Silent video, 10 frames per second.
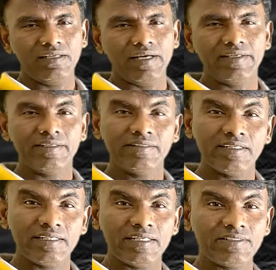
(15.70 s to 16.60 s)
In
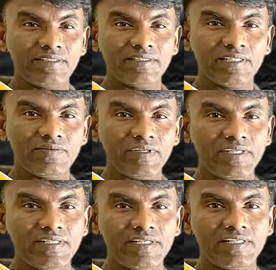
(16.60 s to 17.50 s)
that also just we
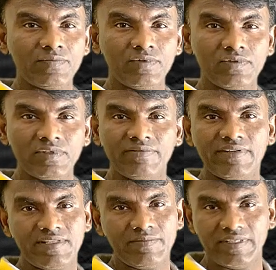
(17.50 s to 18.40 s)
discuss about only
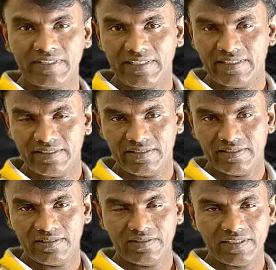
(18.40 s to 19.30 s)
first method.
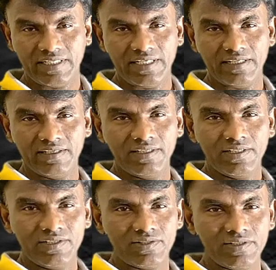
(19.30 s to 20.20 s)
Okay,
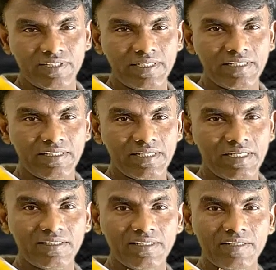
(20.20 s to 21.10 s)
so generally
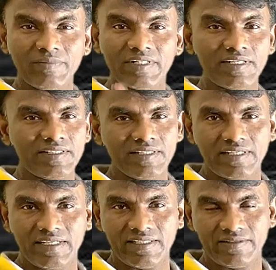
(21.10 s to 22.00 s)
there are three methods in
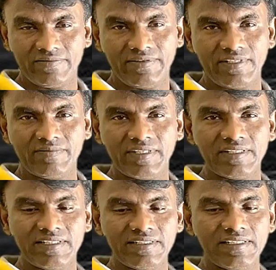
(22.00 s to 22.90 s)
that. First method
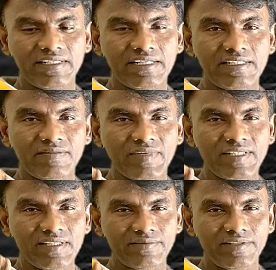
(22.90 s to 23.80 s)
is integration by
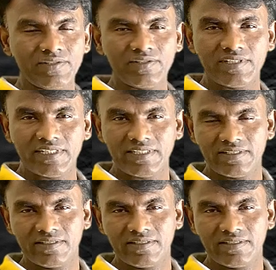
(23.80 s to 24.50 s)
substitution,